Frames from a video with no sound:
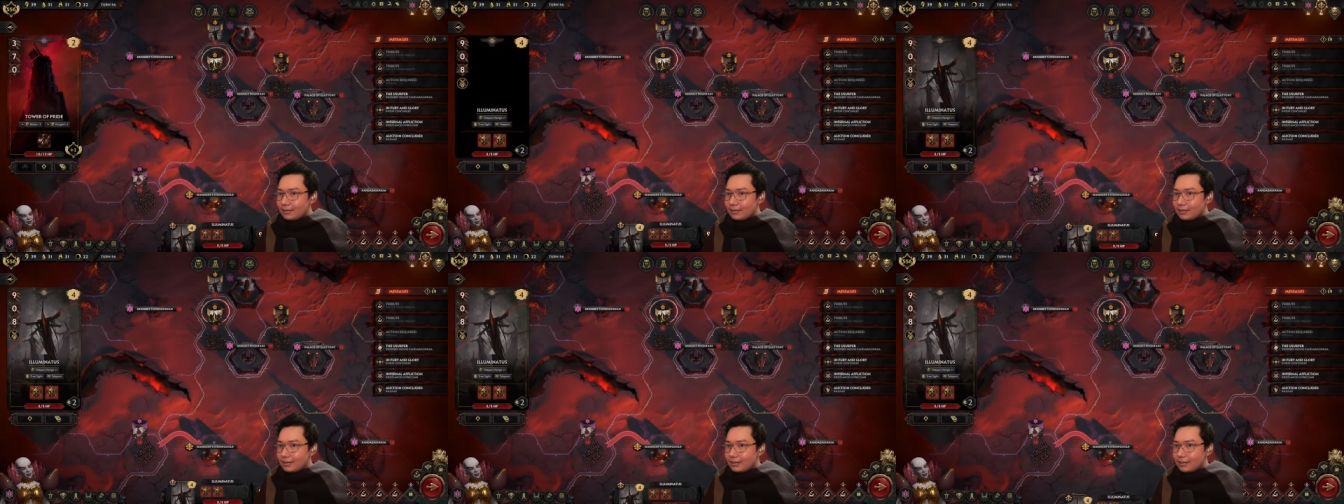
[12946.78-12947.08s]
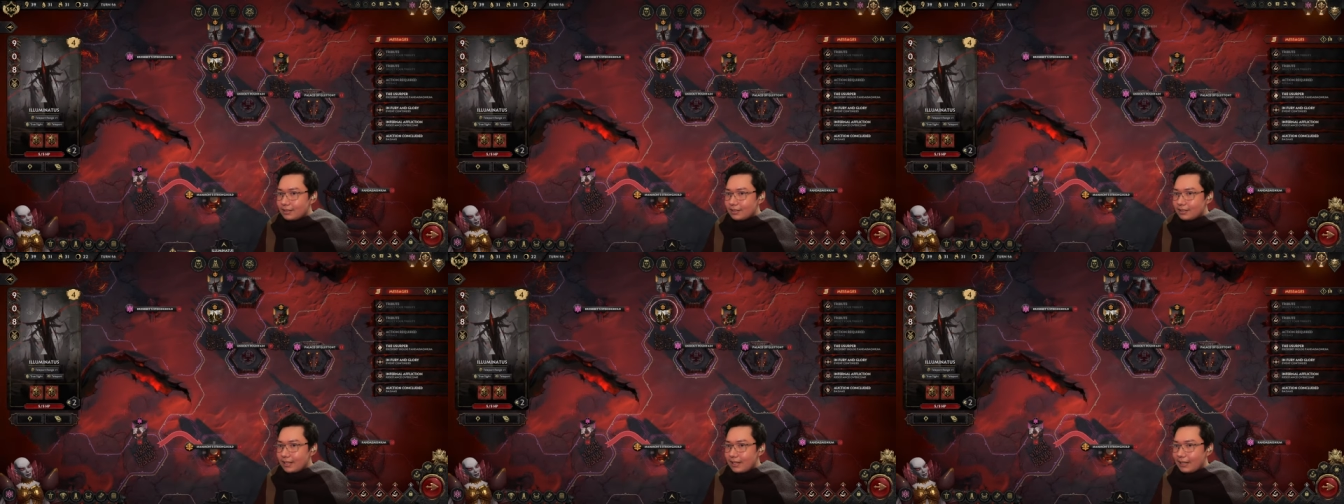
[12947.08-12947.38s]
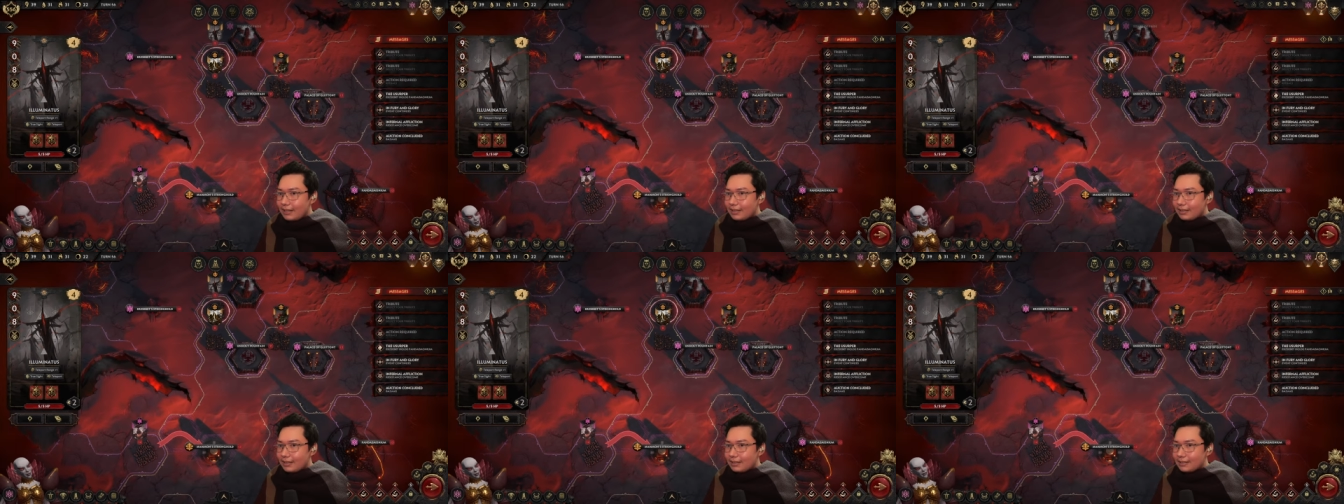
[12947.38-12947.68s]
Because,
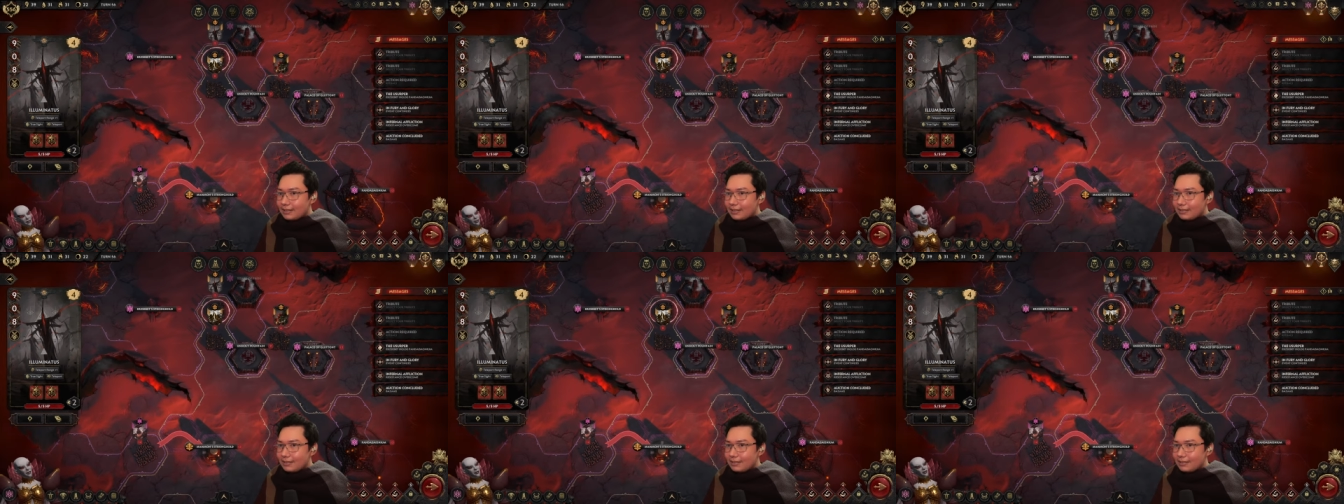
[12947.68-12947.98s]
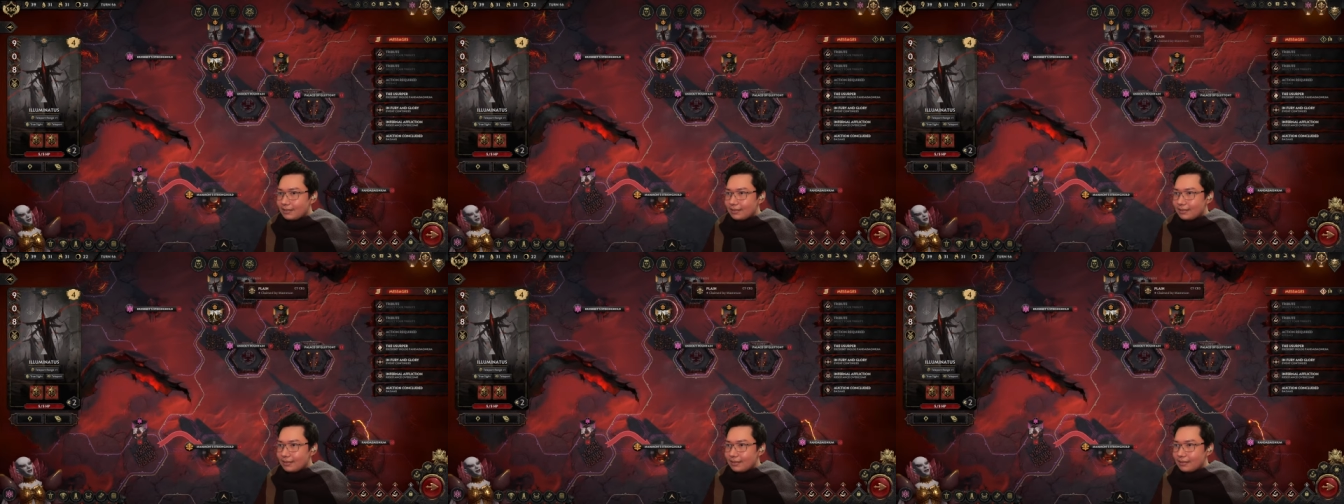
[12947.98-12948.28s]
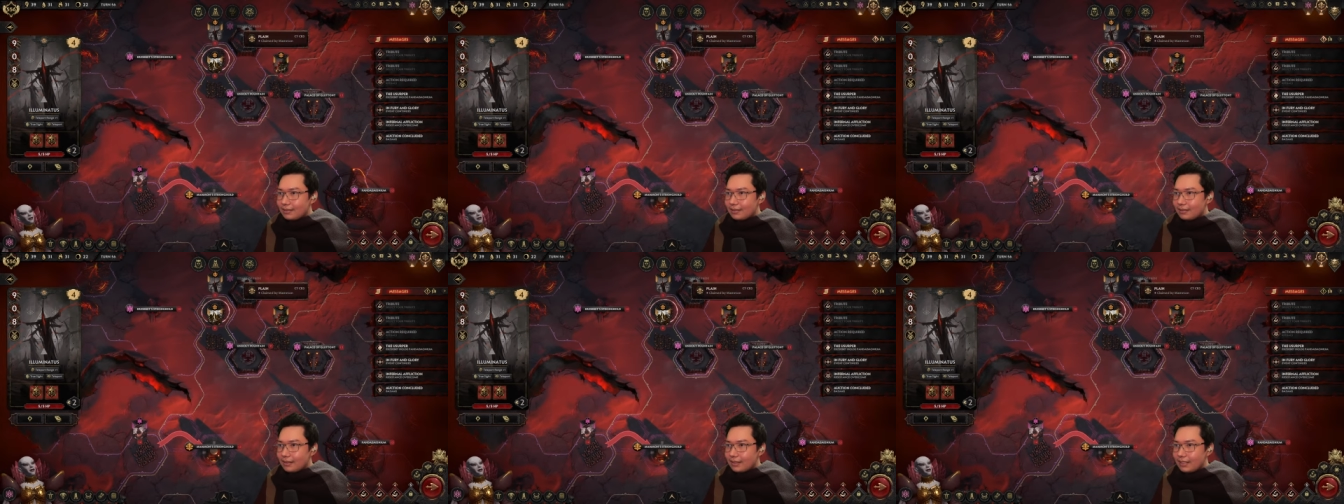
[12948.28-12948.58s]
like,
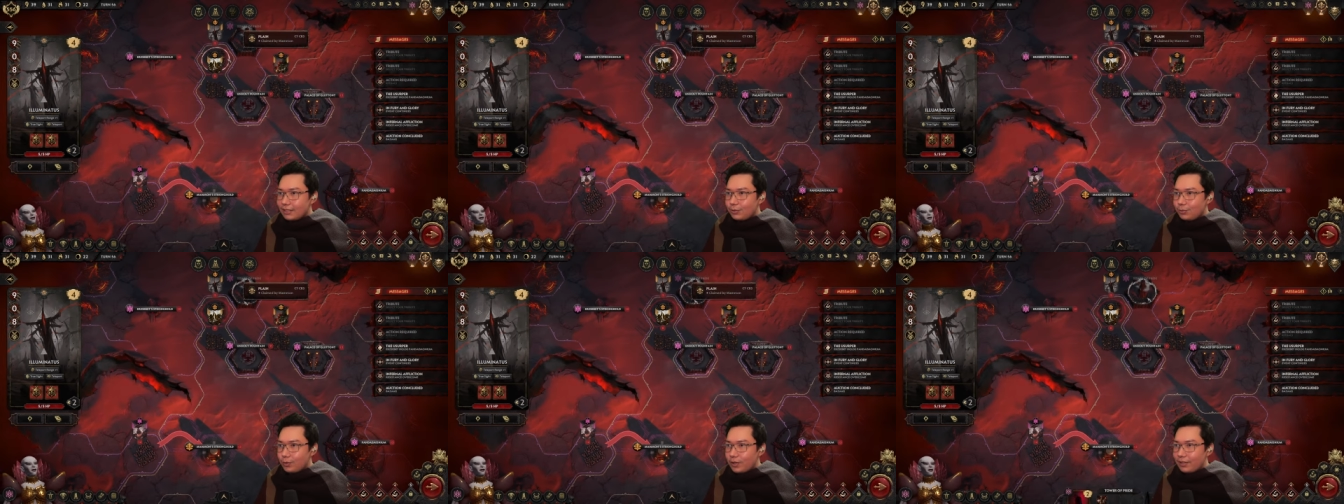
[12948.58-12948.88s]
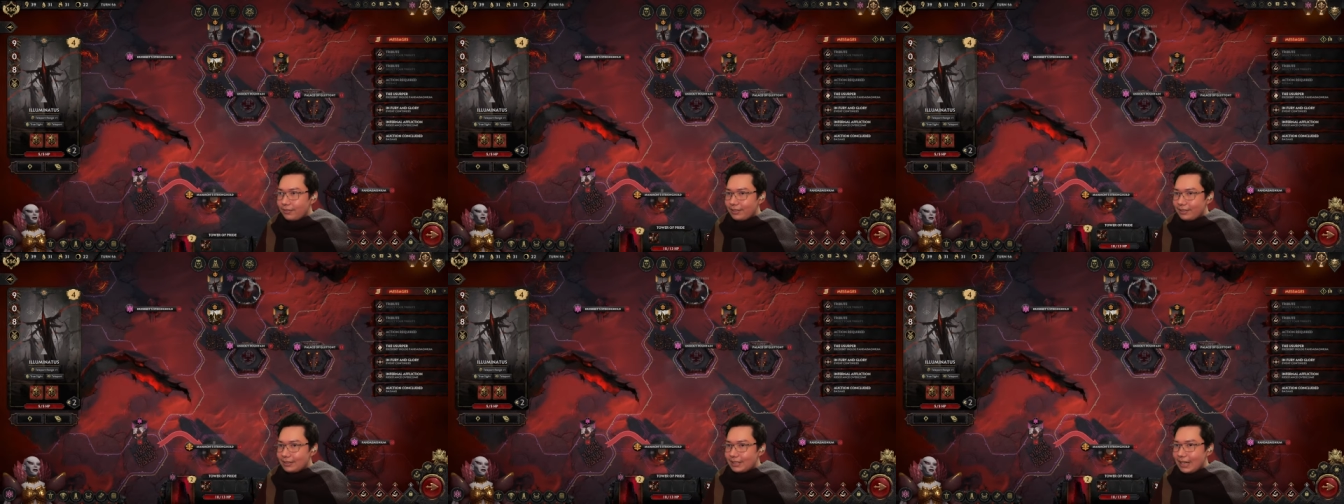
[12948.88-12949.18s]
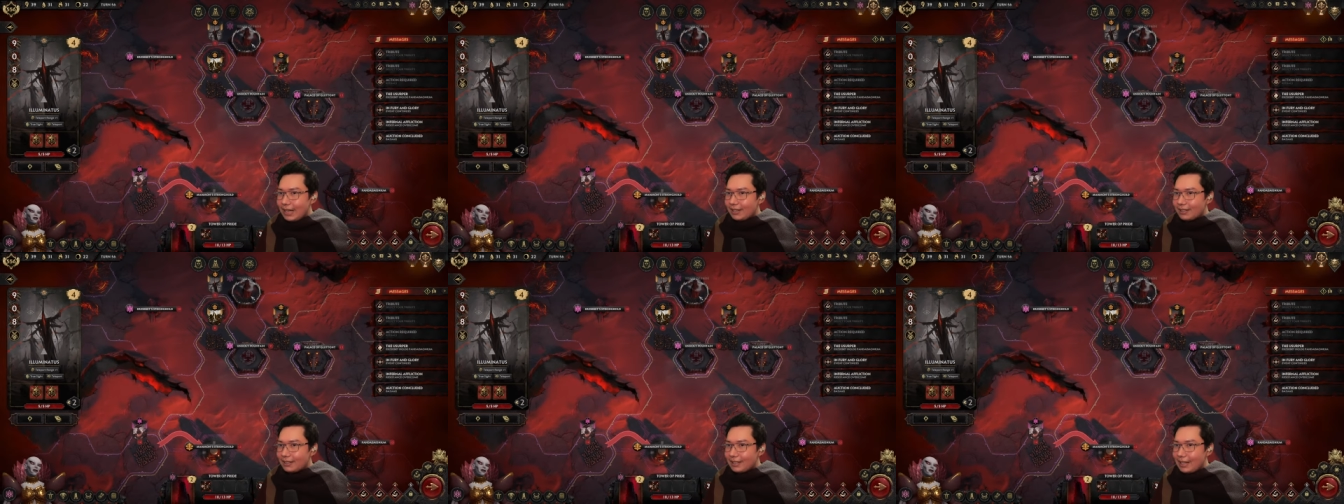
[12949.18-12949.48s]
this would have
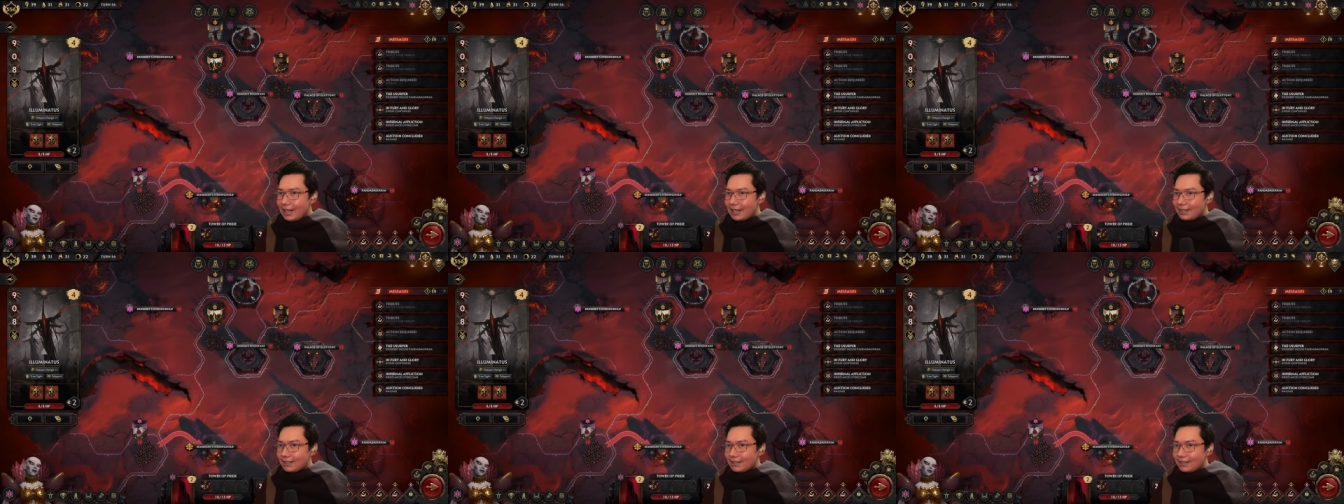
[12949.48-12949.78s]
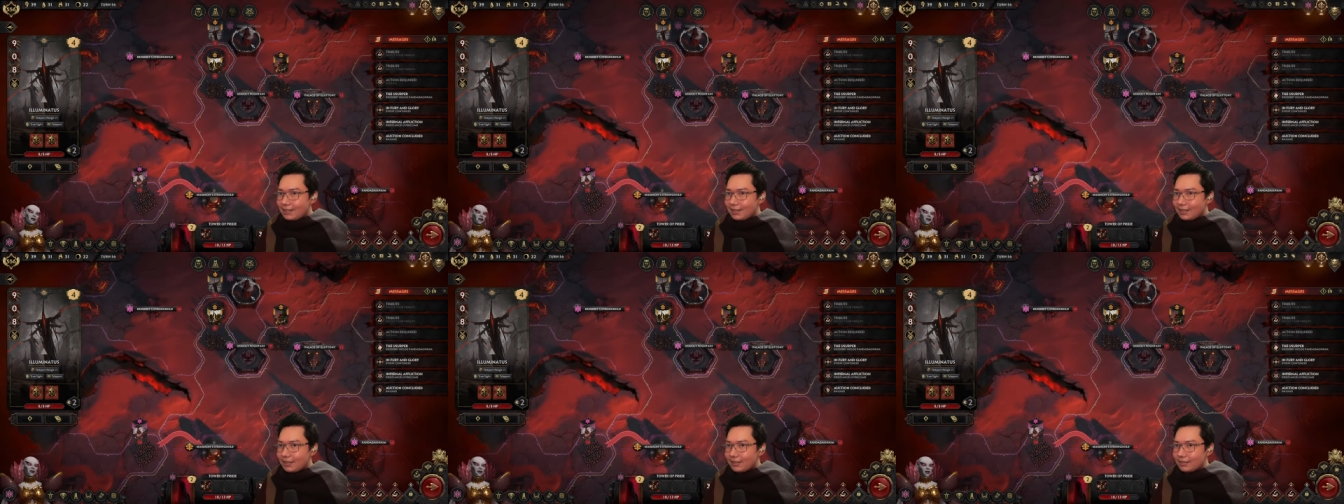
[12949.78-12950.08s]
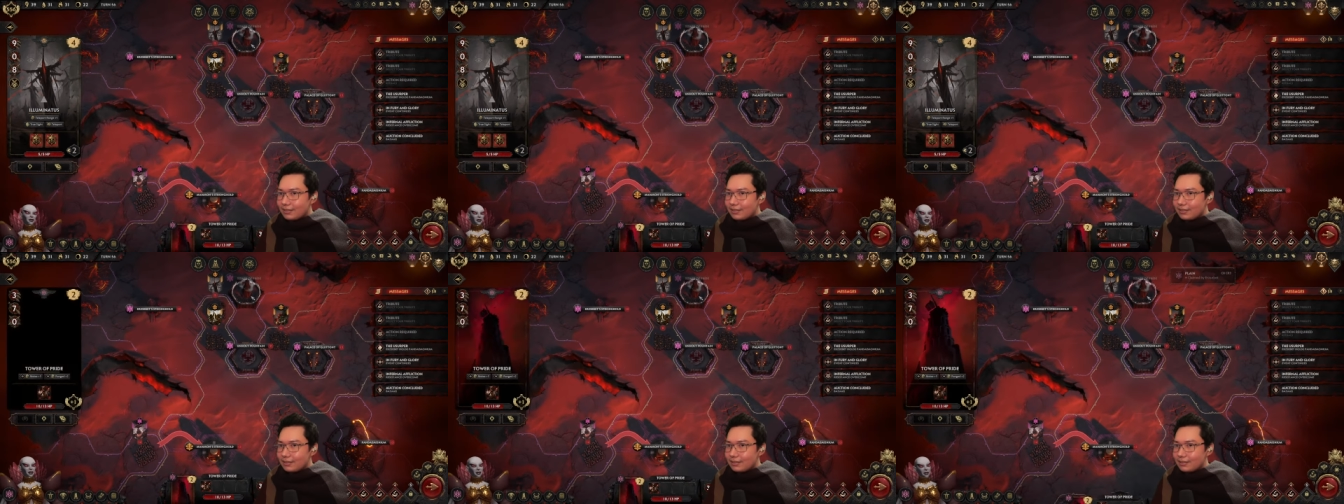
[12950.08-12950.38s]
attacked last
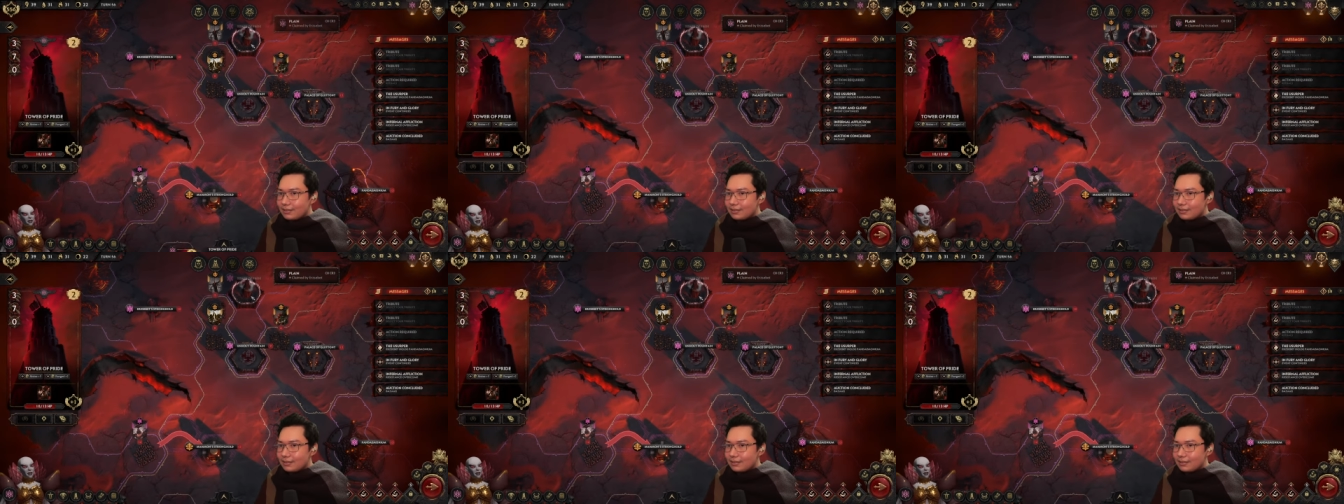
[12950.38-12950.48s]
turn.